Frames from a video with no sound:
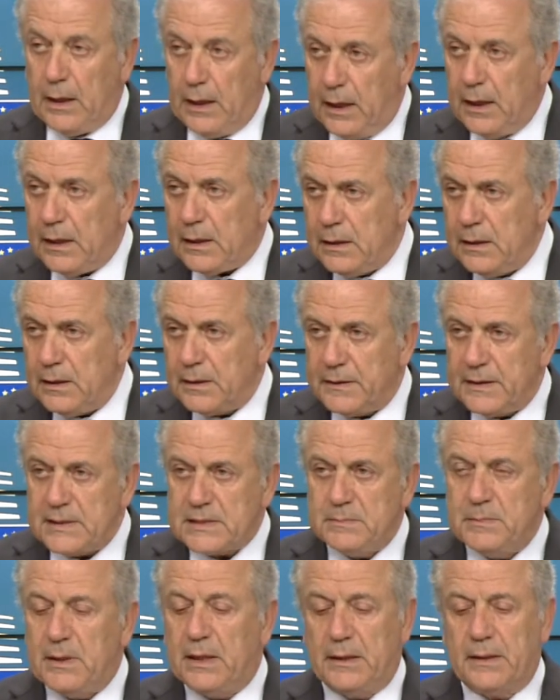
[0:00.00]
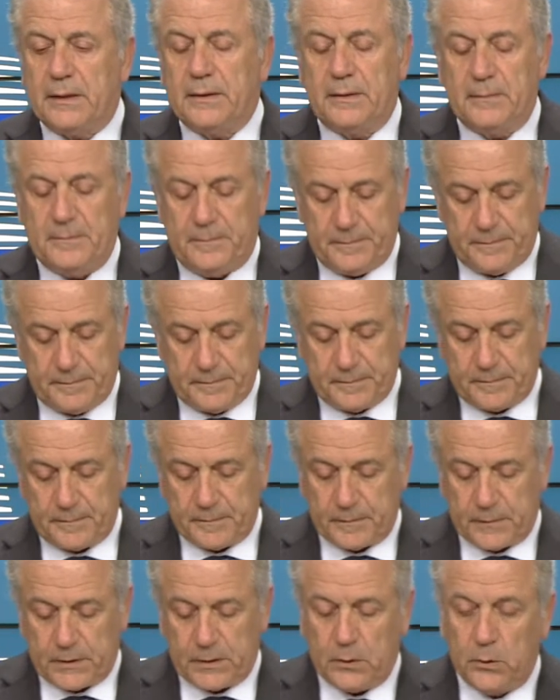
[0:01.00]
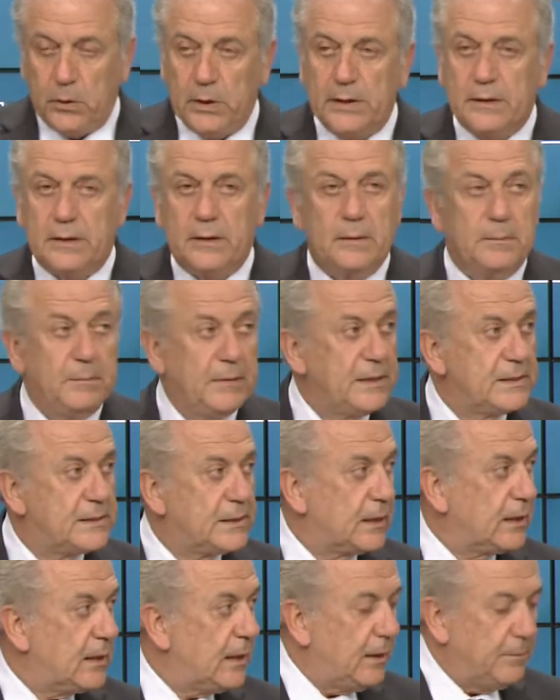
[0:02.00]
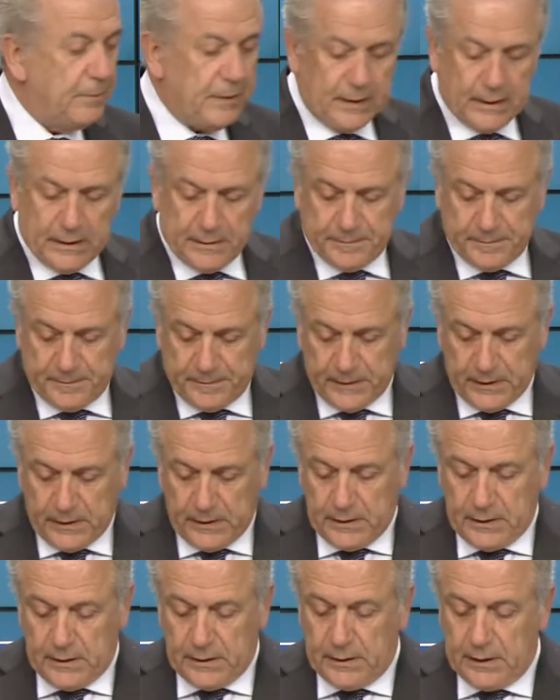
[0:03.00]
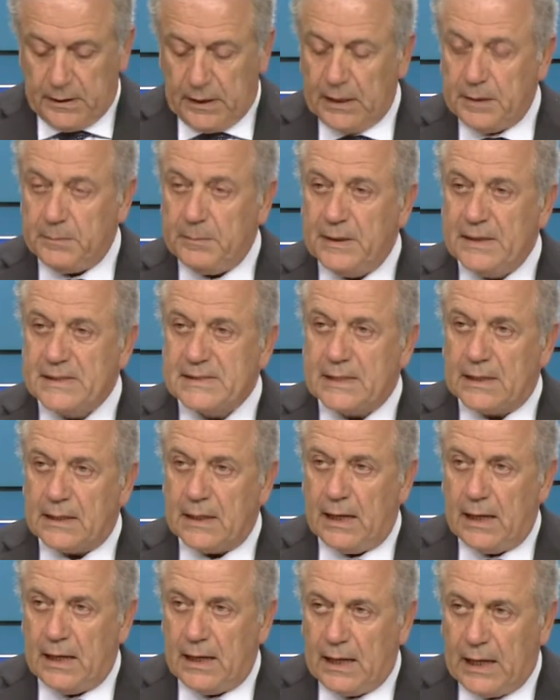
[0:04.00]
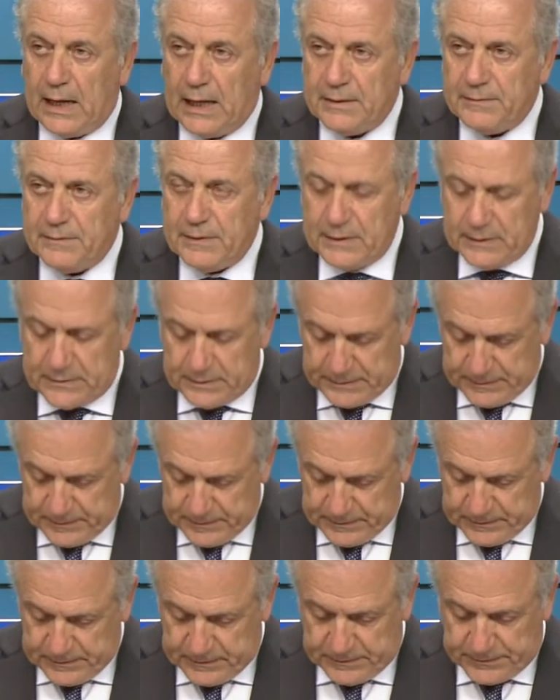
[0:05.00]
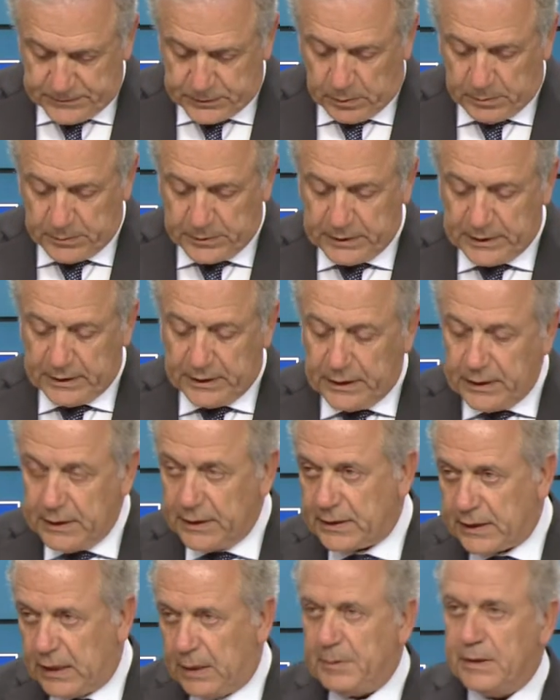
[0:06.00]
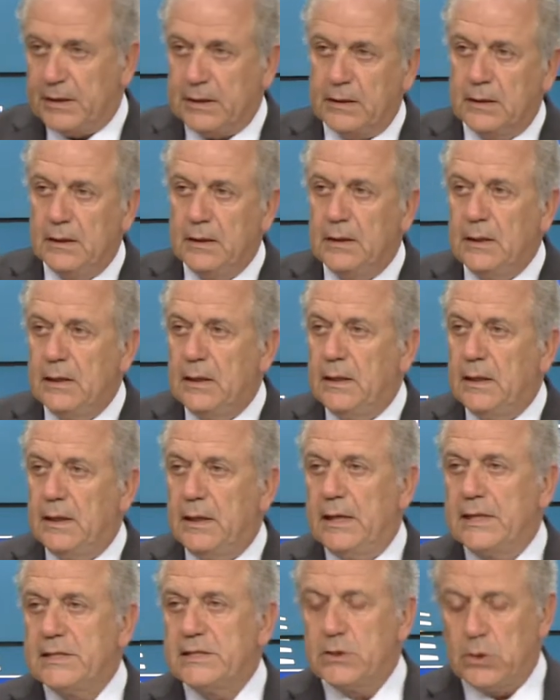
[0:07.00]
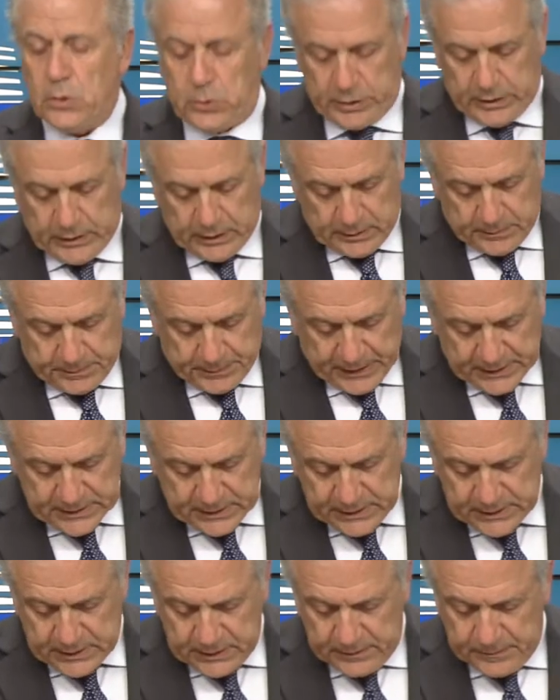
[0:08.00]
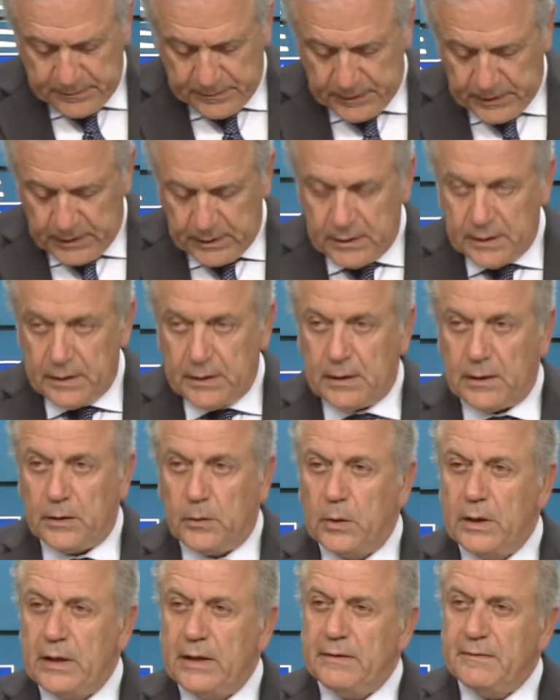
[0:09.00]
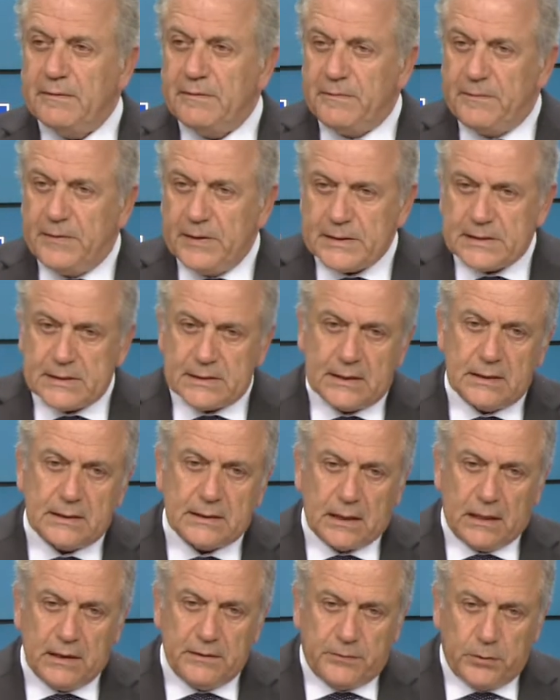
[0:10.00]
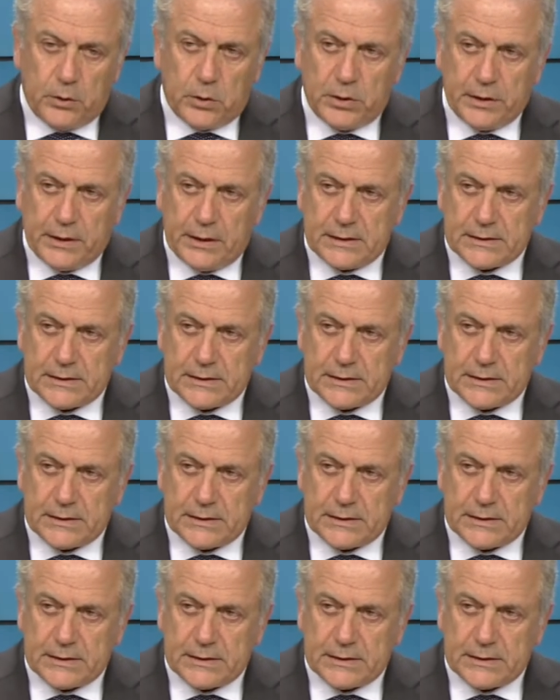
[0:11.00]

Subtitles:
Earlier this month, with Minister Abella and Minister Anvelt from the incoming Estonian presidency, we visited California,